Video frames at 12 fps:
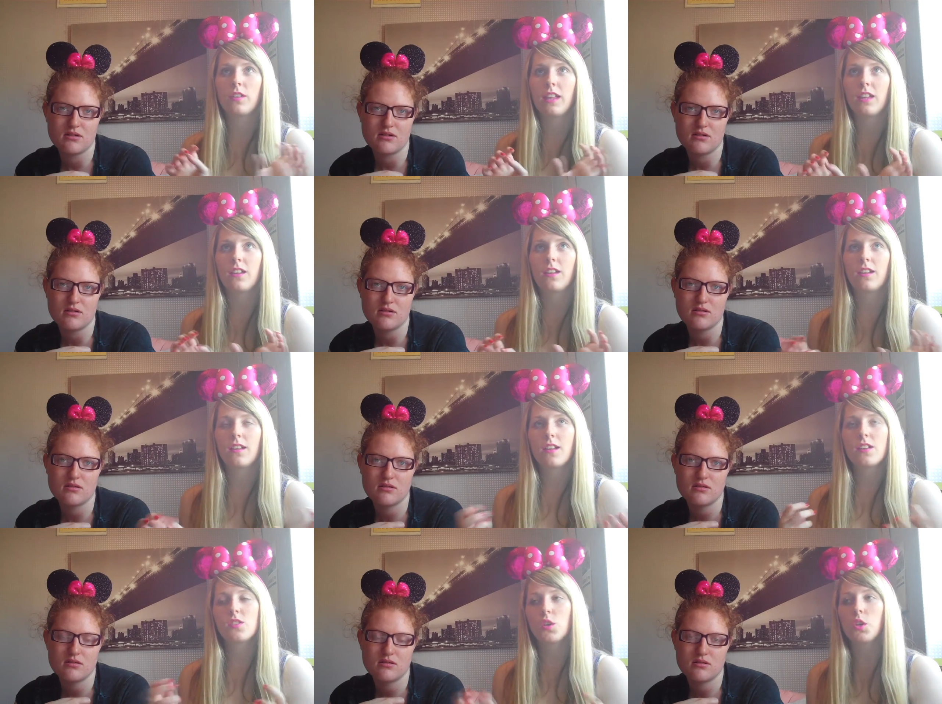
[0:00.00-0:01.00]
Speaker 1: like
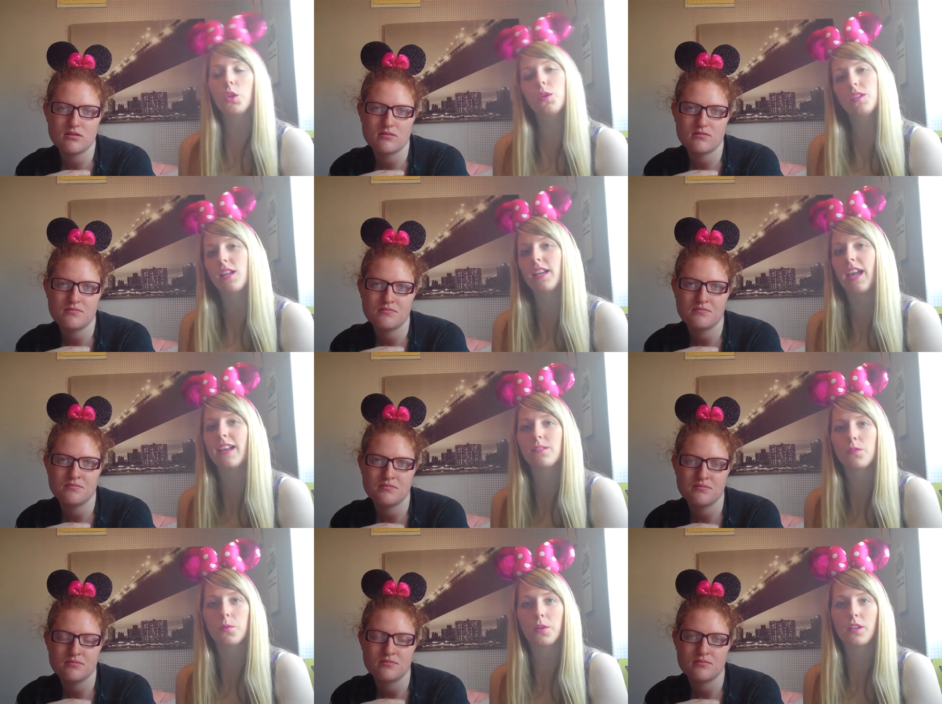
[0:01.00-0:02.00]
secluded, I guess, if
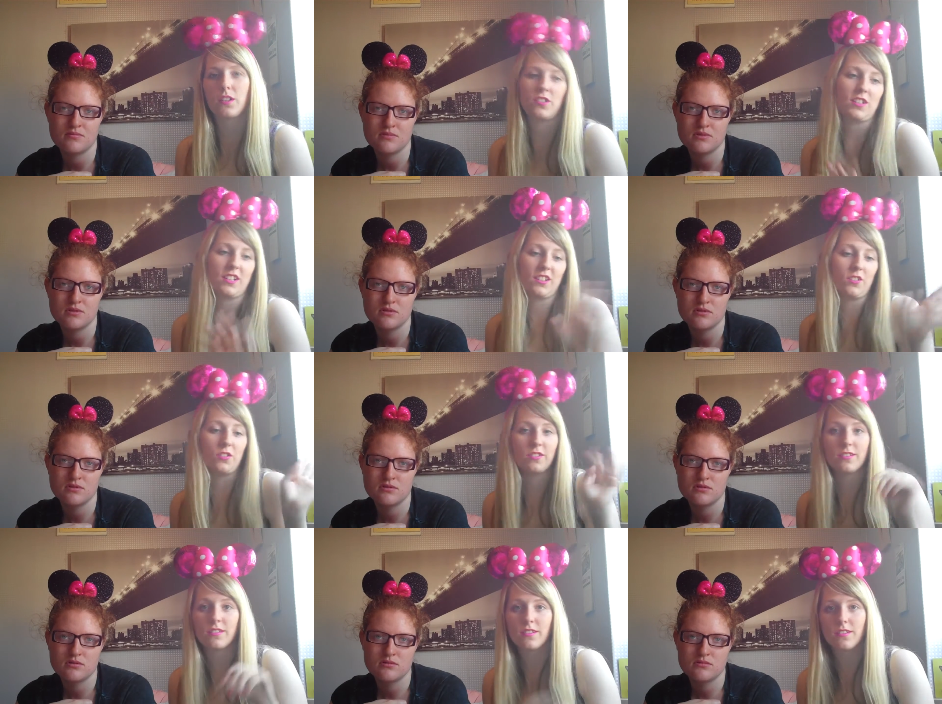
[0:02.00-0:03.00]
you want to just like go
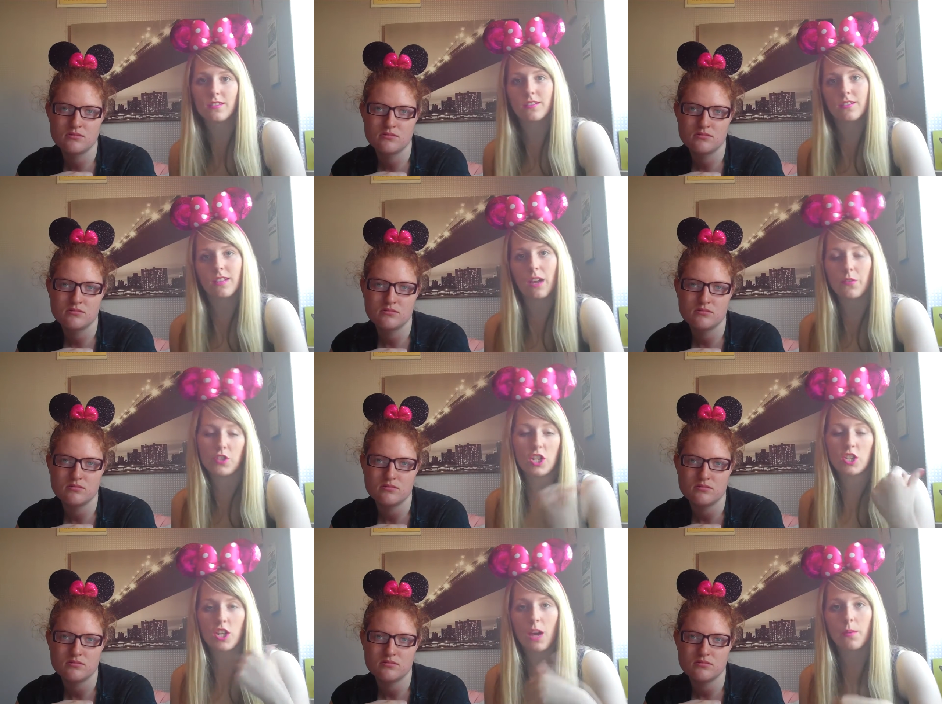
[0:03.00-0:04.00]
and have a chit
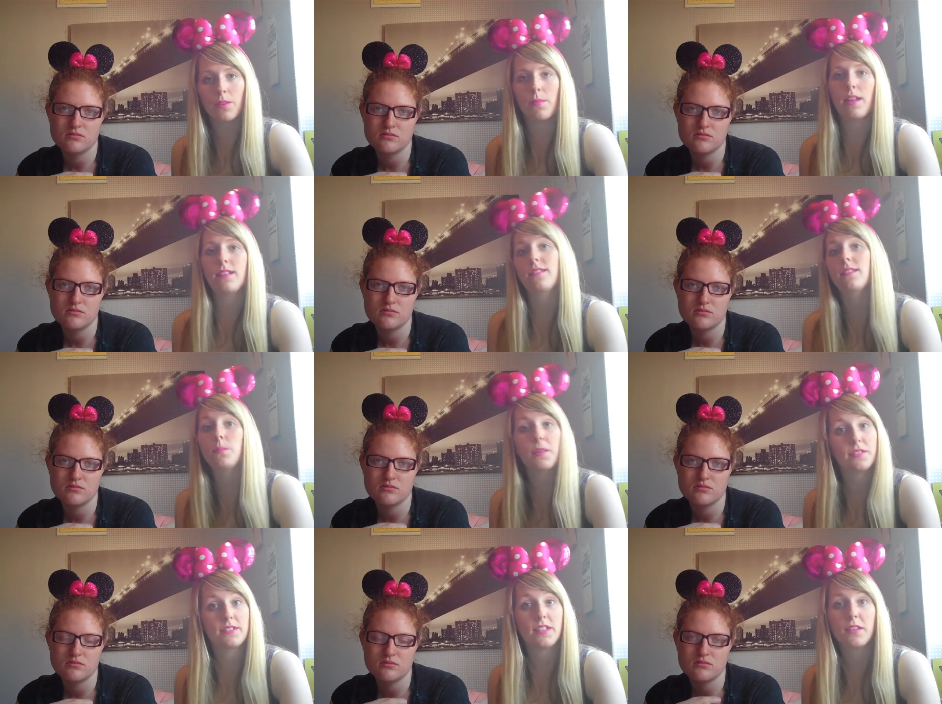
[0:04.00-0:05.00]
chat with your mates. That's the place
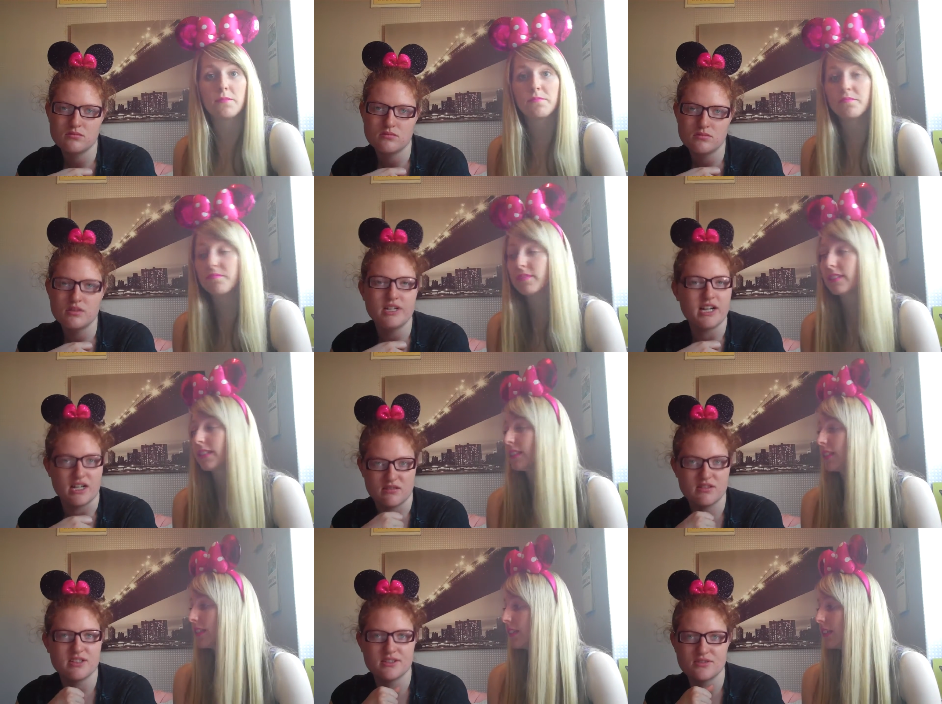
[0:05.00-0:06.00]
to sit. Yeah,
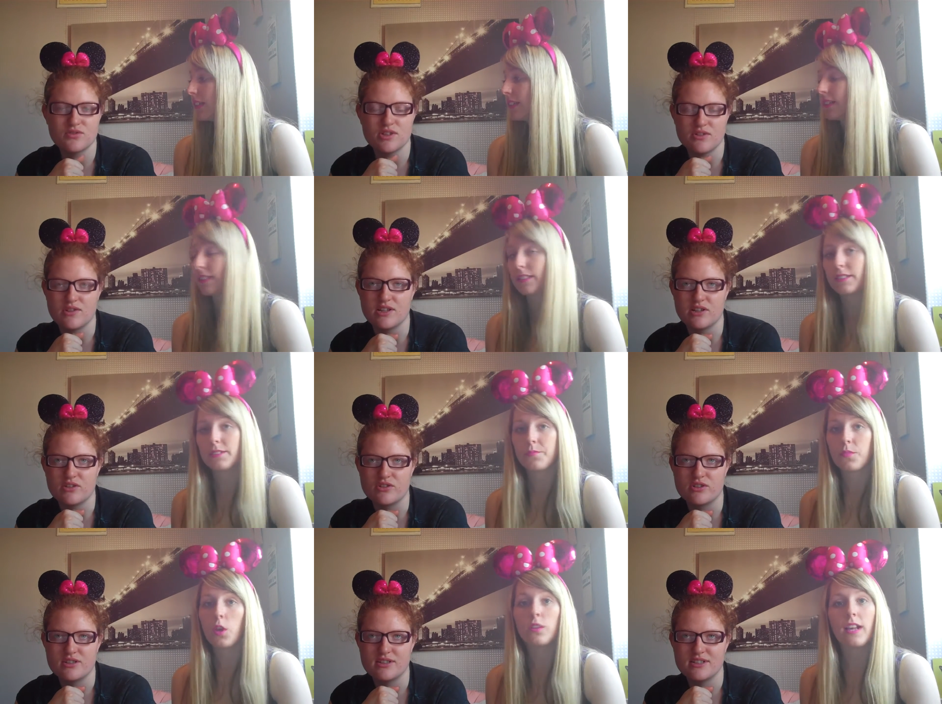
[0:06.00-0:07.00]
Speaker 2: it's really, really good.
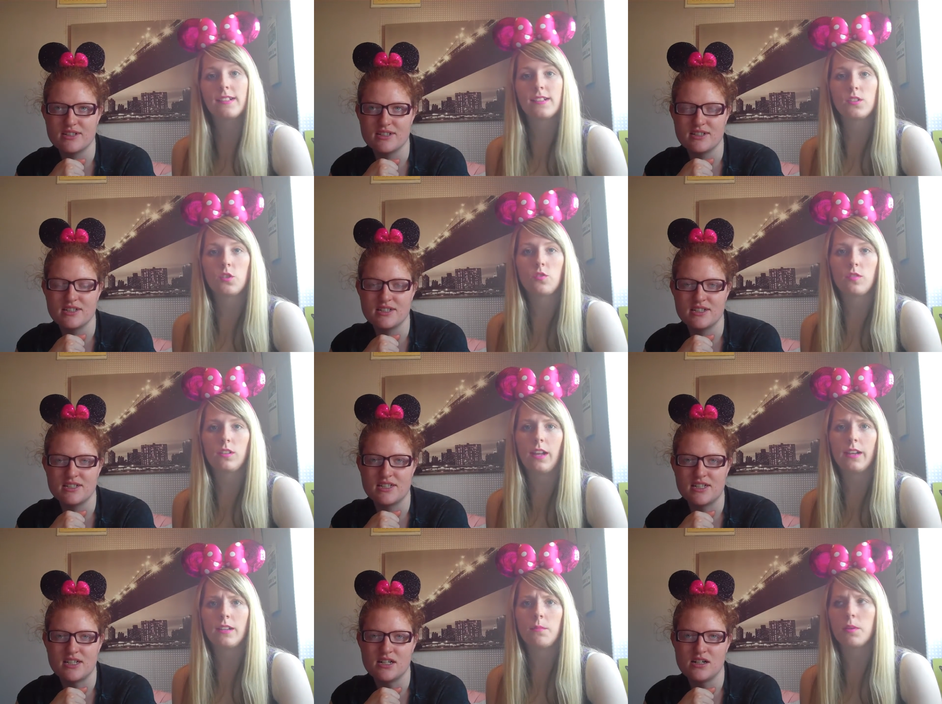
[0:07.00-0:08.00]
Speaker 1: Unless it's thundering and
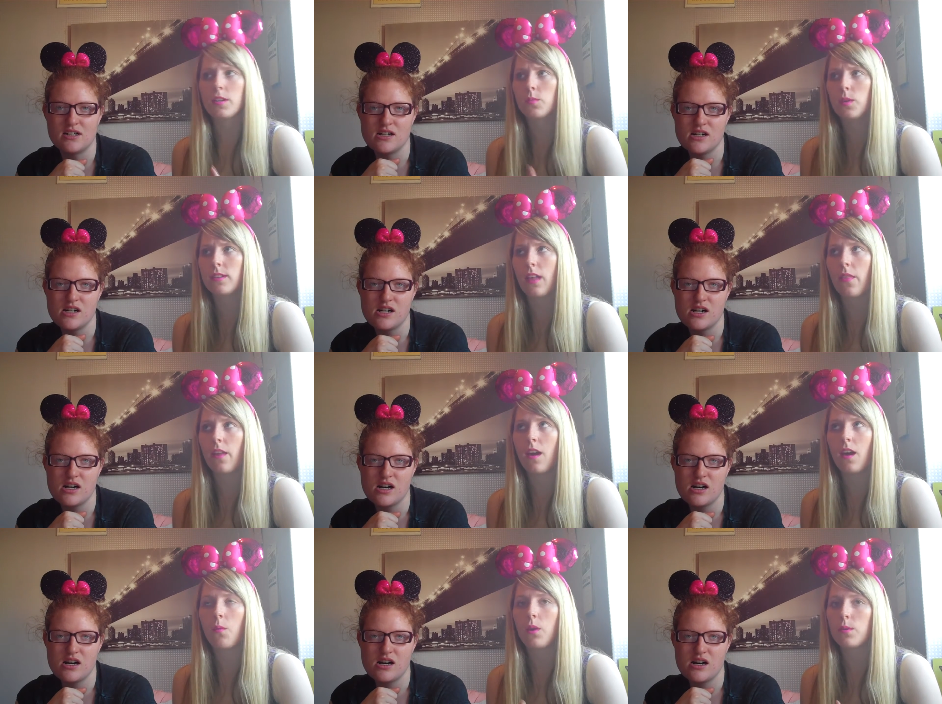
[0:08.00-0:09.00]
lightning, because we sat
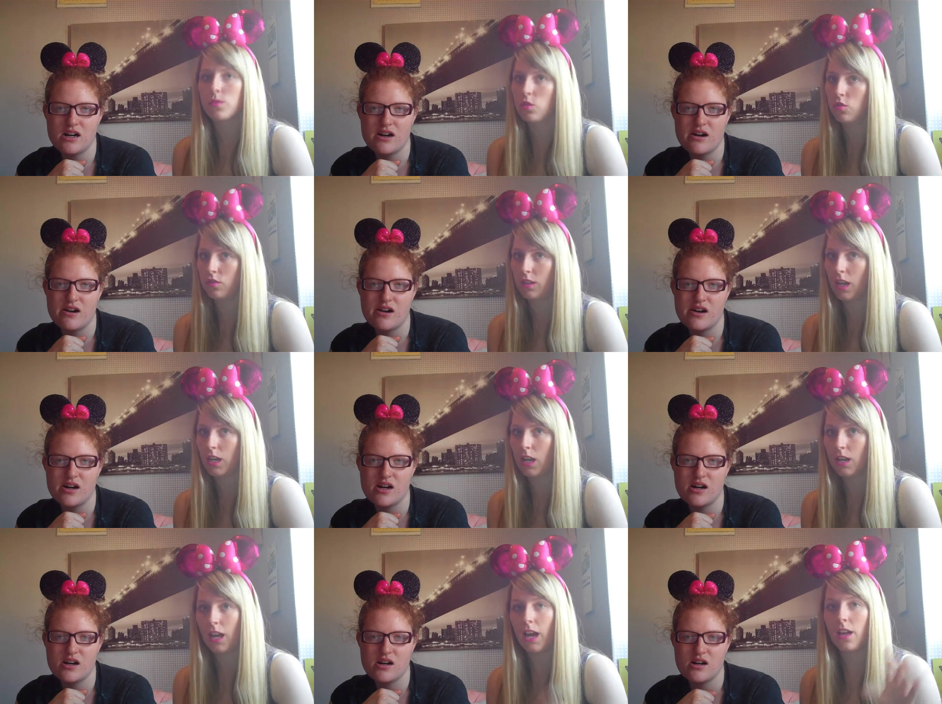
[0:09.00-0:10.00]
there when it was thundering and lightning,
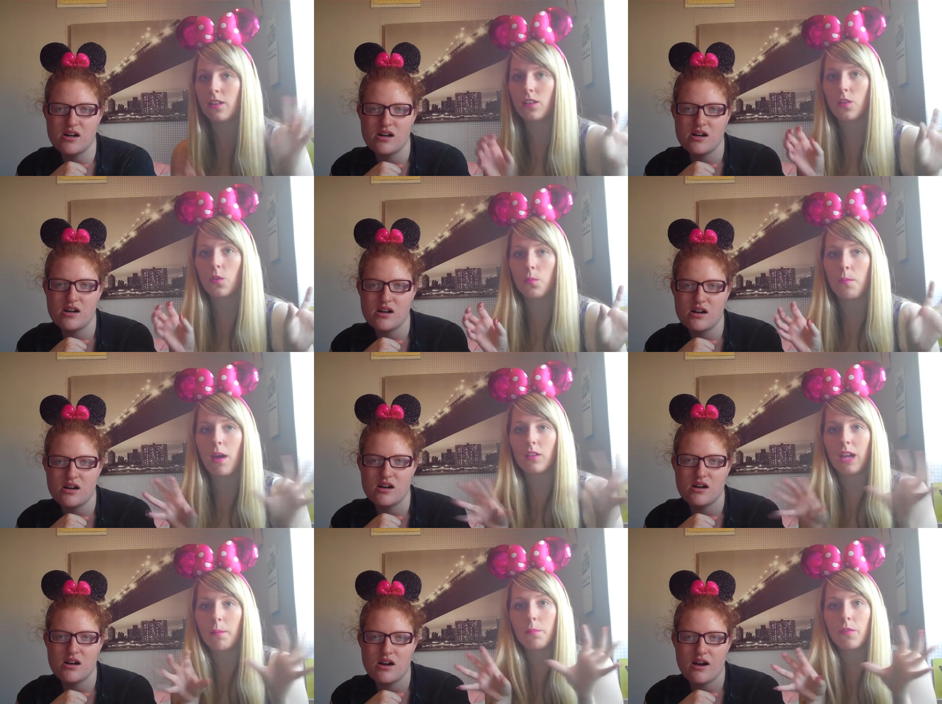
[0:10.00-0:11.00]
and the metal
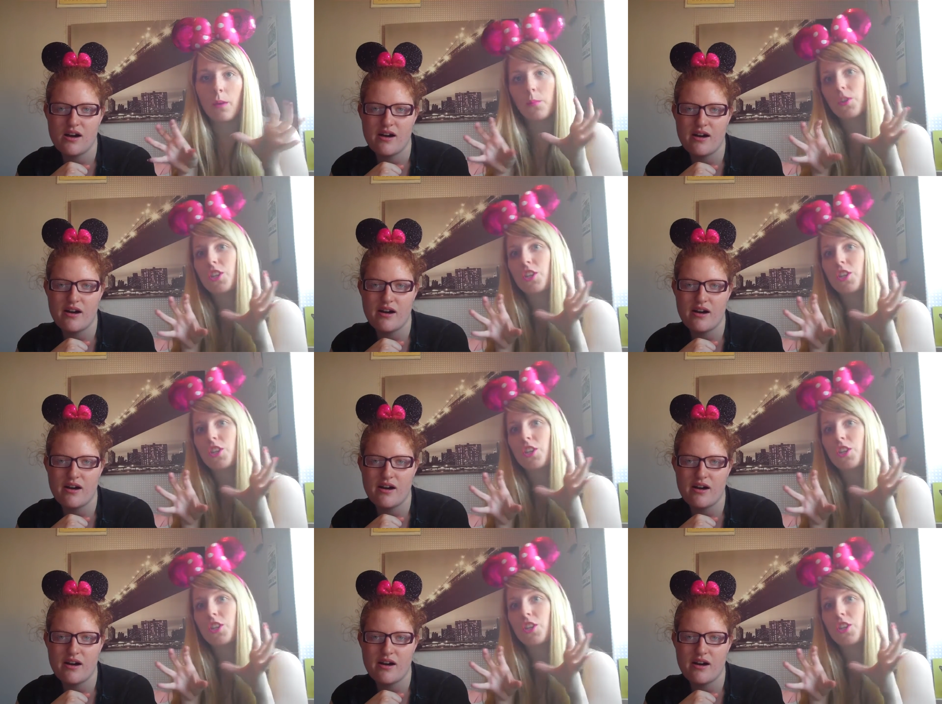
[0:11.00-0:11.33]
camper van was